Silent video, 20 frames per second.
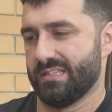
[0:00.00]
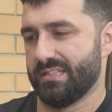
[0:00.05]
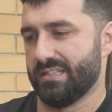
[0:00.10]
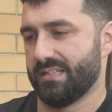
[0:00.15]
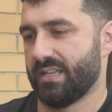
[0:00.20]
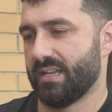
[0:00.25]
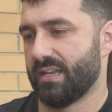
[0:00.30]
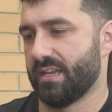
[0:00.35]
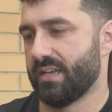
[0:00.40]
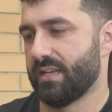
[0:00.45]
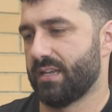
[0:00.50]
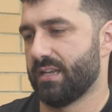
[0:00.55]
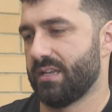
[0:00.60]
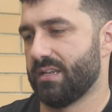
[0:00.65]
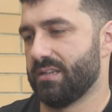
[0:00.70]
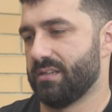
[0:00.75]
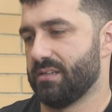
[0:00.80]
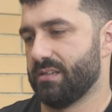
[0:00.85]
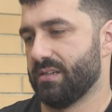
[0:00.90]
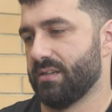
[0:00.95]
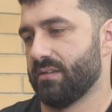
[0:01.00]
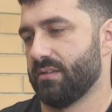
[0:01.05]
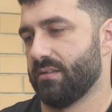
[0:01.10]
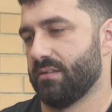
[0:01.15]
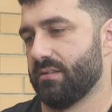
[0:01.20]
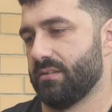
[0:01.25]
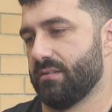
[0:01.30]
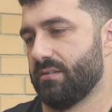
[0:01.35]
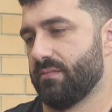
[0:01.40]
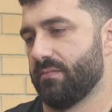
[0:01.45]
They,
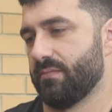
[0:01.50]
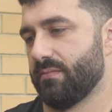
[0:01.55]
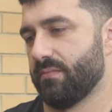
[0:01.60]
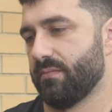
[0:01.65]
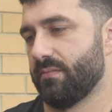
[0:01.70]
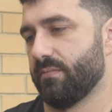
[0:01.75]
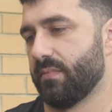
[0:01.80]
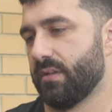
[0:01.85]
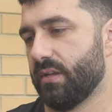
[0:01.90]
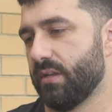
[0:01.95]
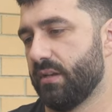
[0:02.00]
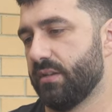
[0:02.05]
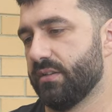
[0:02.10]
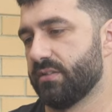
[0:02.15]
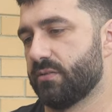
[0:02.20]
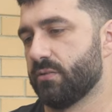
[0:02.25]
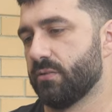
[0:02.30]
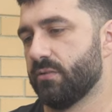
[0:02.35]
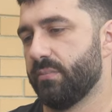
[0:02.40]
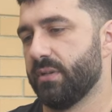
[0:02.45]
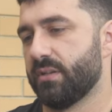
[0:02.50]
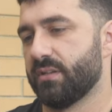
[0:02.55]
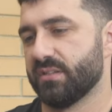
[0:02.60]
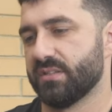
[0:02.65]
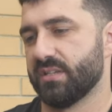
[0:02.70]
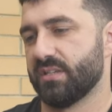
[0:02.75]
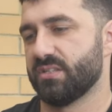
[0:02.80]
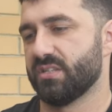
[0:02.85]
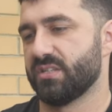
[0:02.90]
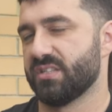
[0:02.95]
it is good because
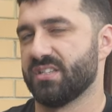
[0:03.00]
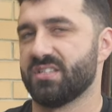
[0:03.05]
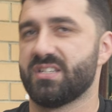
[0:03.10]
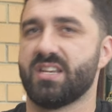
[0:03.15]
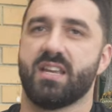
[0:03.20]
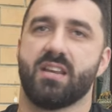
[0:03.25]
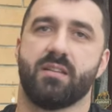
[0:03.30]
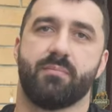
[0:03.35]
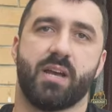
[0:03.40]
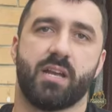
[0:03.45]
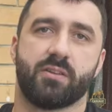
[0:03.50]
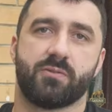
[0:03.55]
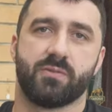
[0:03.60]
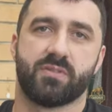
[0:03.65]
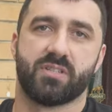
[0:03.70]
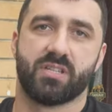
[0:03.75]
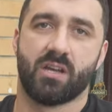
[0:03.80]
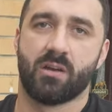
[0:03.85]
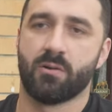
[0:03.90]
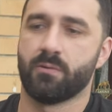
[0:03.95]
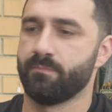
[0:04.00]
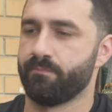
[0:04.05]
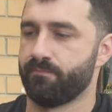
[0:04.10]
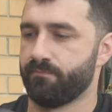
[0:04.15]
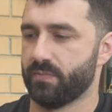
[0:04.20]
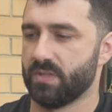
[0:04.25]
they're just a standard battery cell.